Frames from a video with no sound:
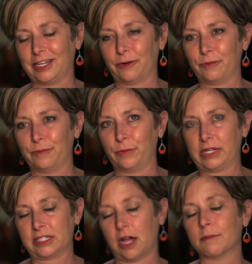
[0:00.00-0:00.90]
you know, when
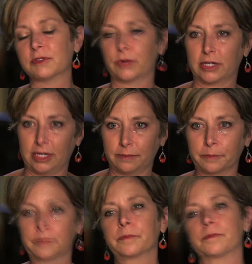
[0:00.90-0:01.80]
it stops working,
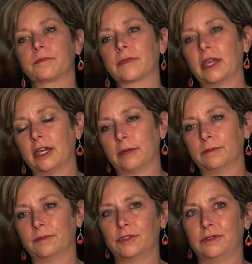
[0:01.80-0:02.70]

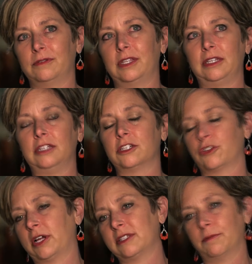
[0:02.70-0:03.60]
the need to
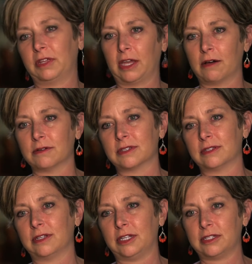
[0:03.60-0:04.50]
try something else
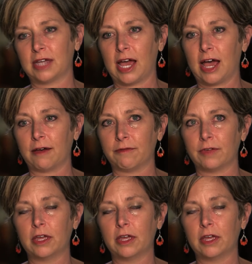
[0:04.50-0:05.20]
and the need to have